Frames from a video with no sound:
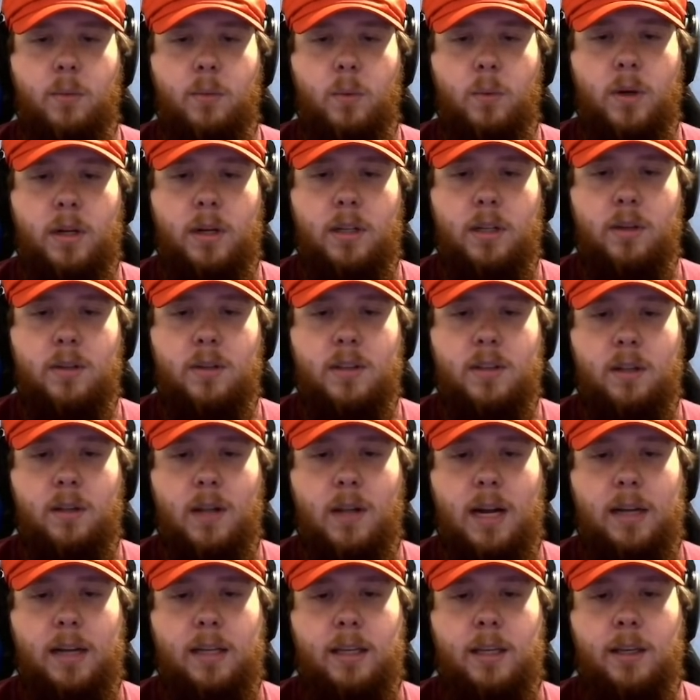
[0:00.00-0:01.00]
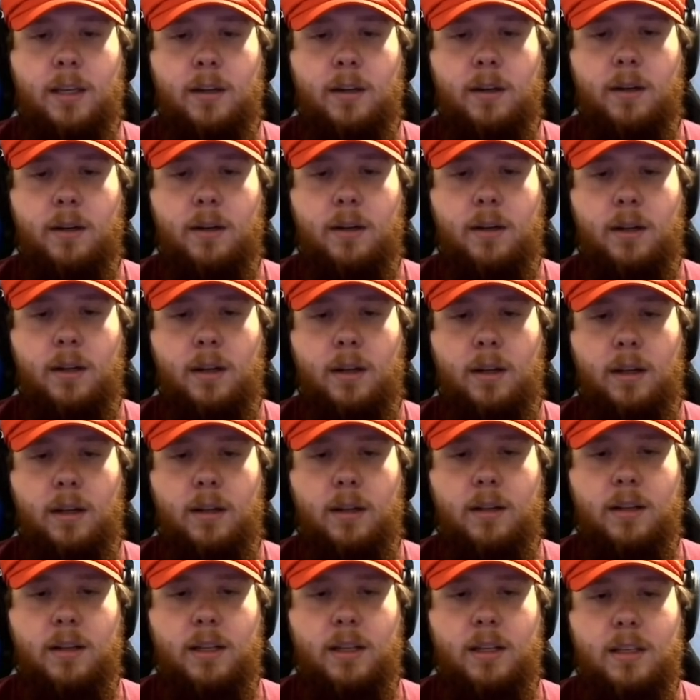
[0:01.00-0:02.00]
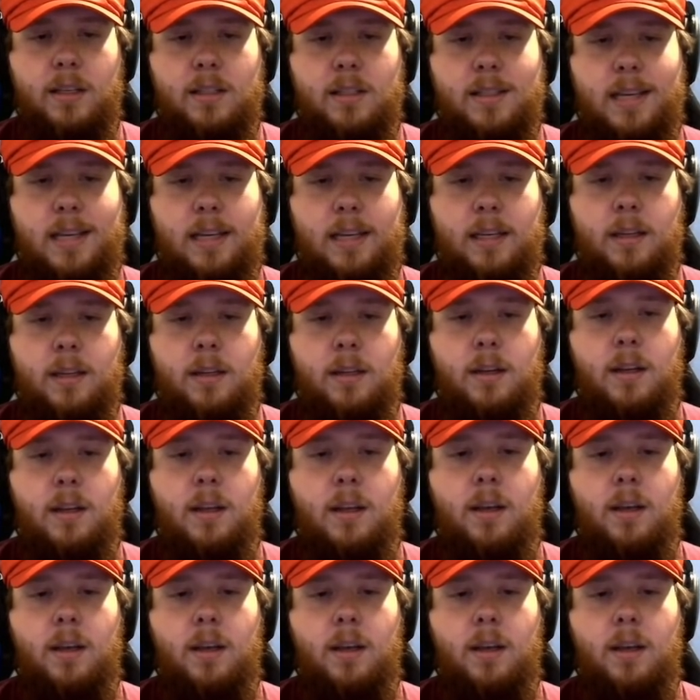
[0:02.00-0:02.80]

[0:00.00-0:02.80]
we're going to use the Glock here in a second.